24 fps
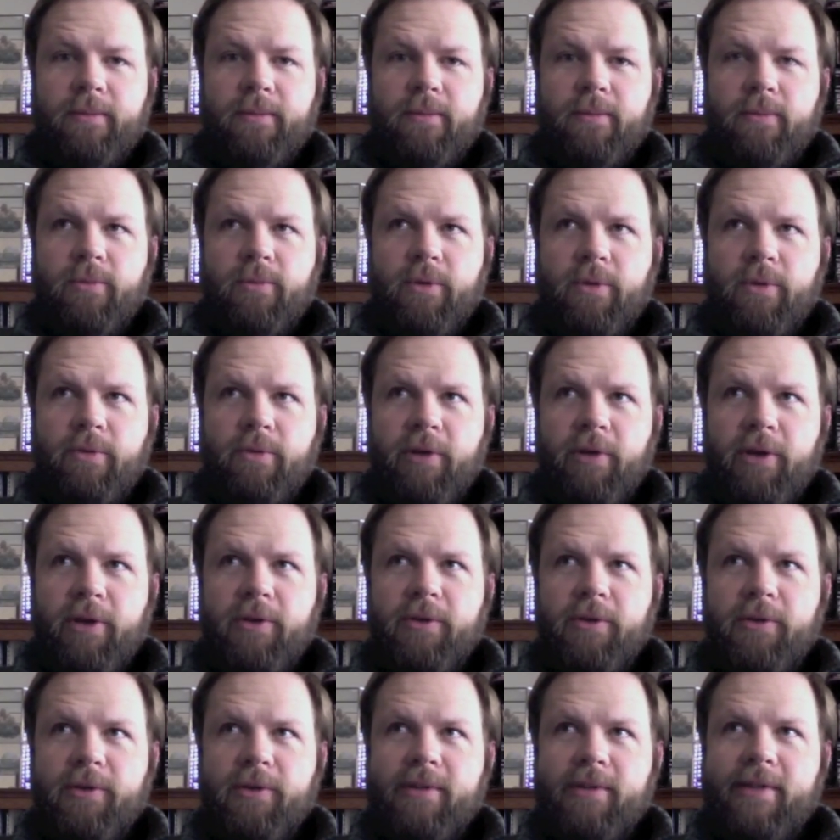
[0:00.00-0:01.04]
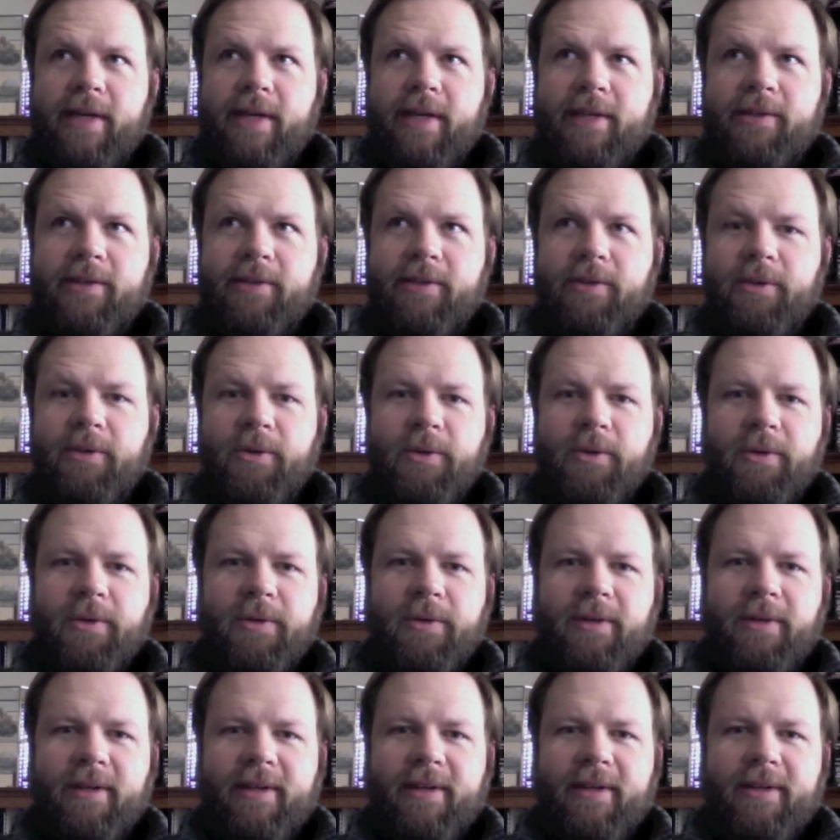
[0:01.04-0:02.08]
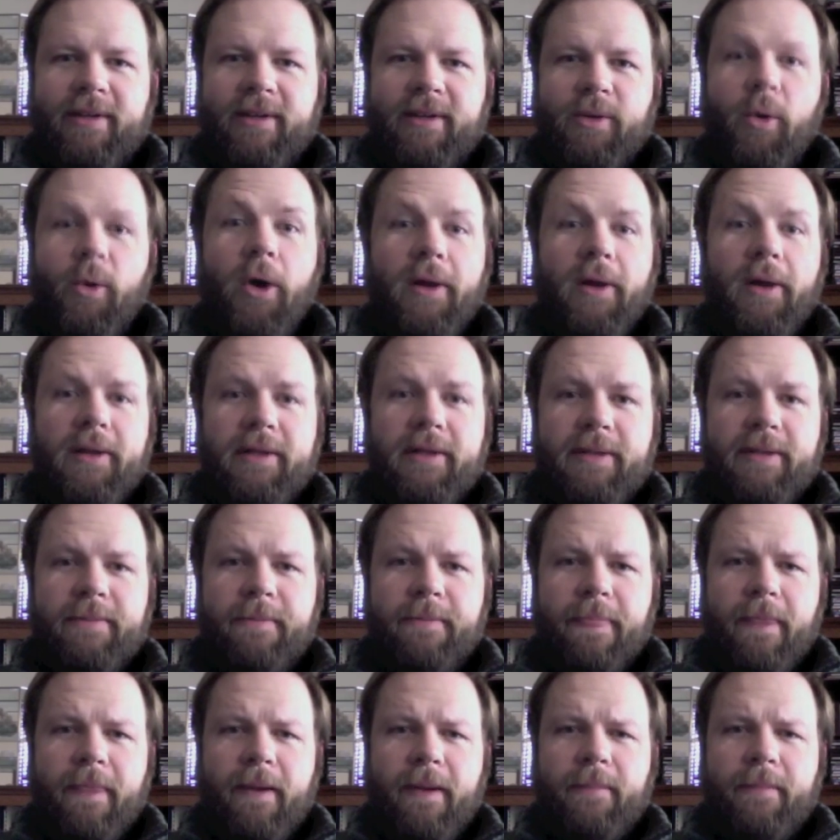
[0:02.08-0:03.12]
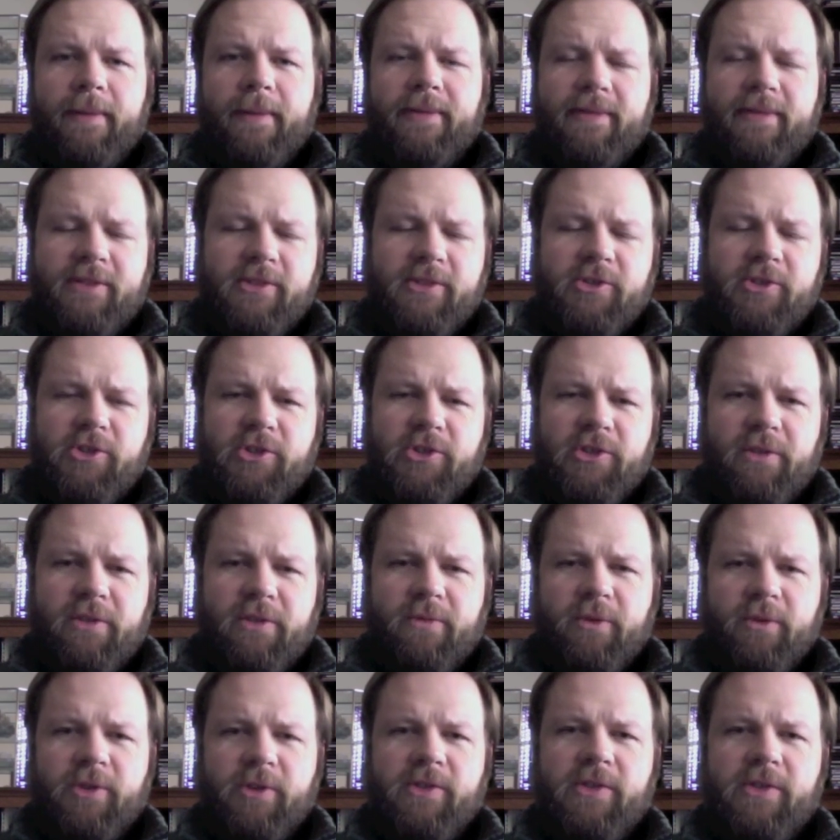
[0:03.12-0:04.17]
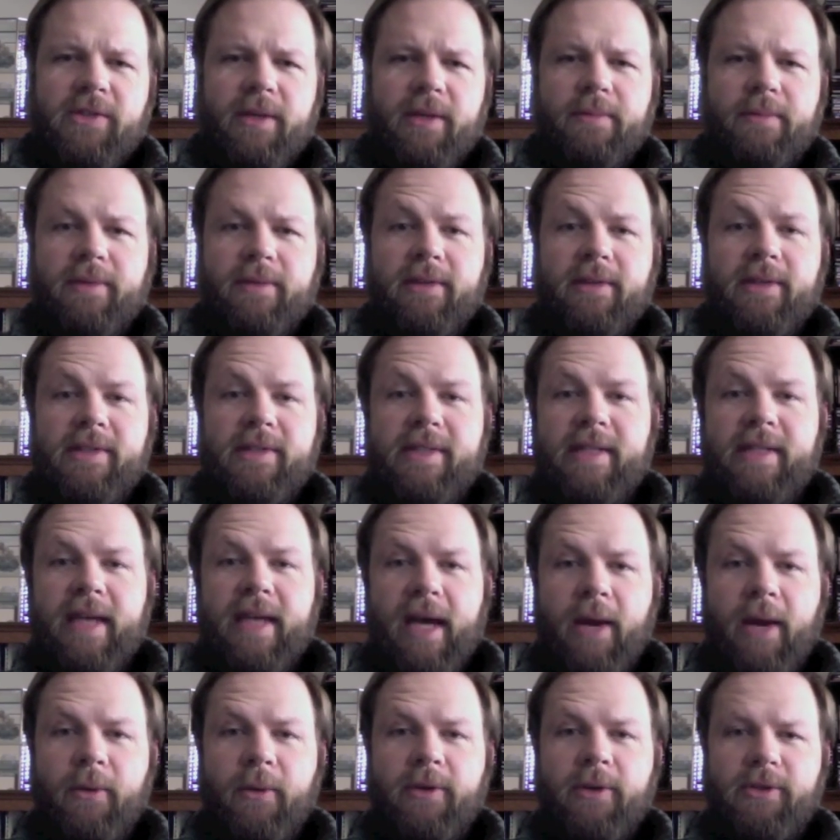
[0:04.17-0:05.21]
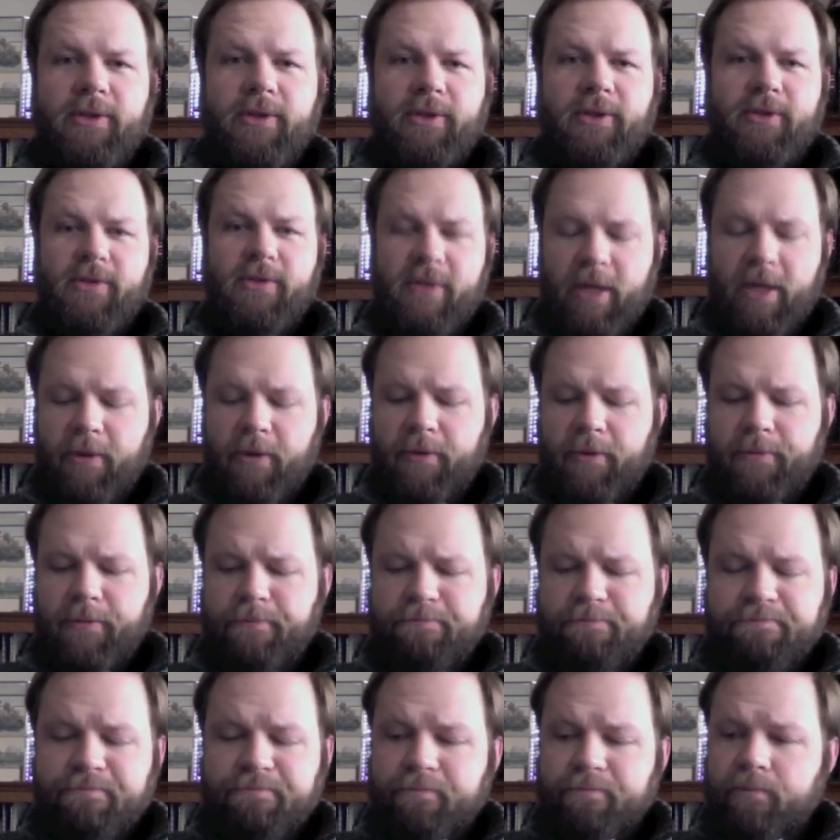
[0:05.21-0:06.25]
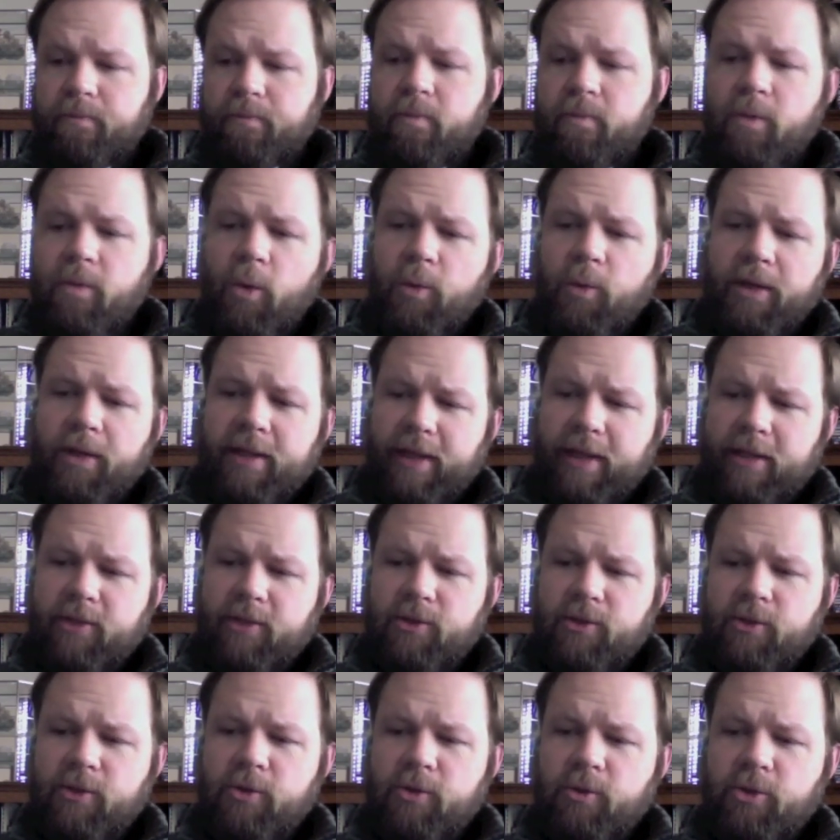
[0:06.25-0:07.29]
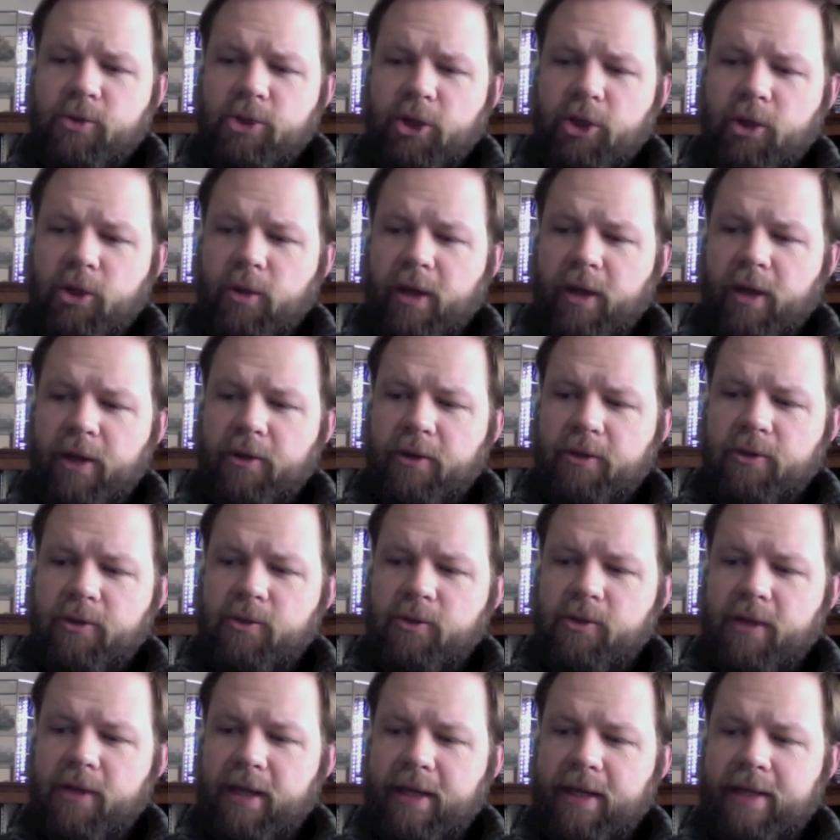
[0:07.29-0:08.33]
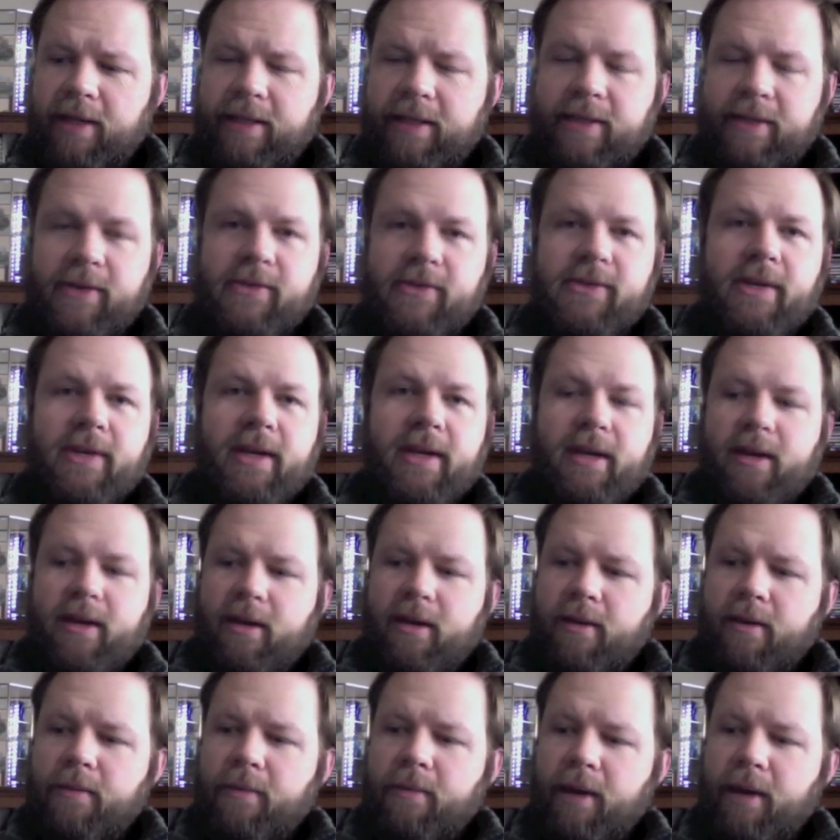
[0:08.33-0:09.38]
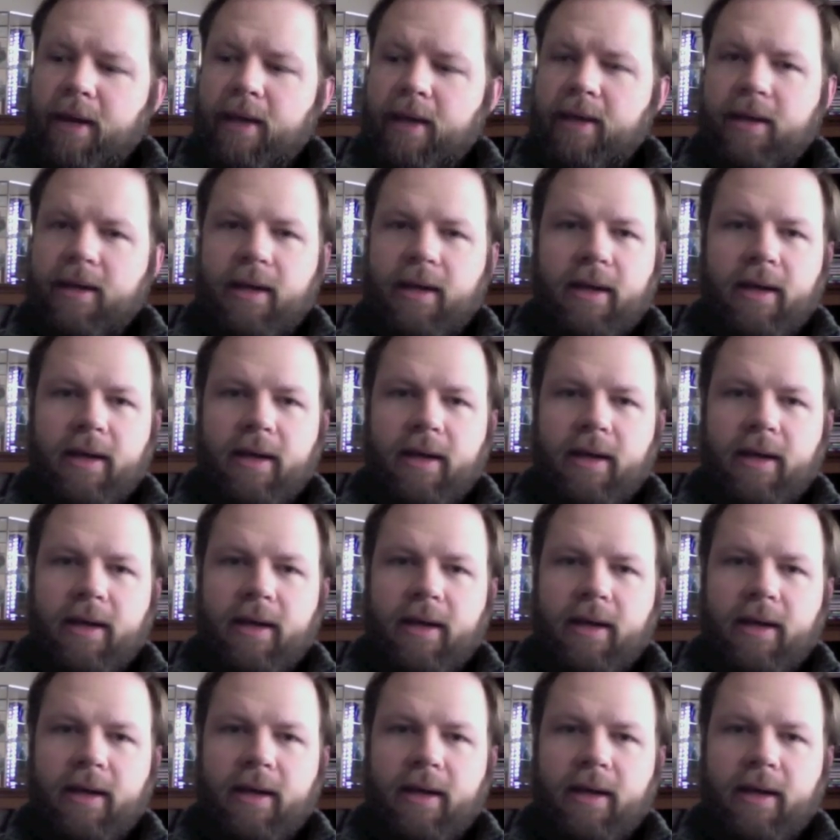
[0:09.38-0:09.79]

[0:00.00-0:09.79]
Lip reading: with greater technical quality, but this is just a first attempt and let's see how it turns out. What I'd like to show you how to do today is my